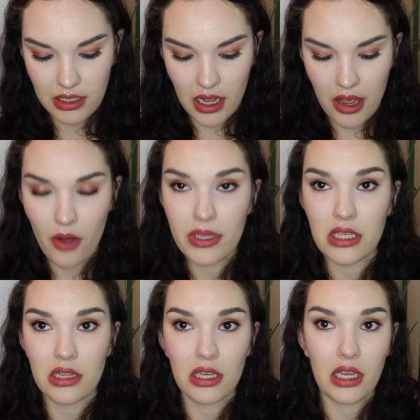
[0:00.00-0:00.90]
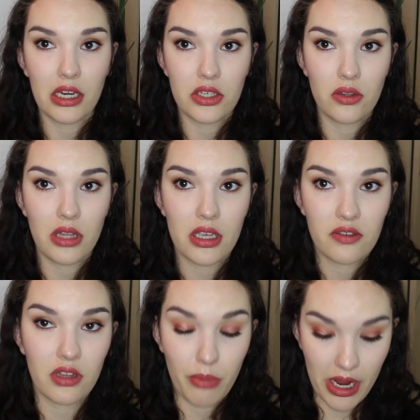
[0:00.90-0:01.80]
I always think that getting two things
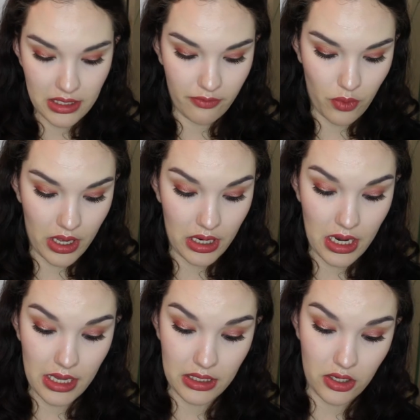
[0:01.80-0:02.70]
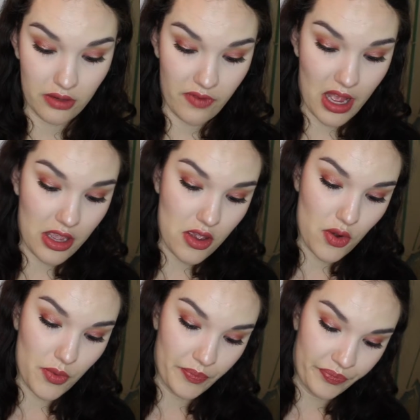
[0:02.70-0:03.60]
for the price of one is a good value.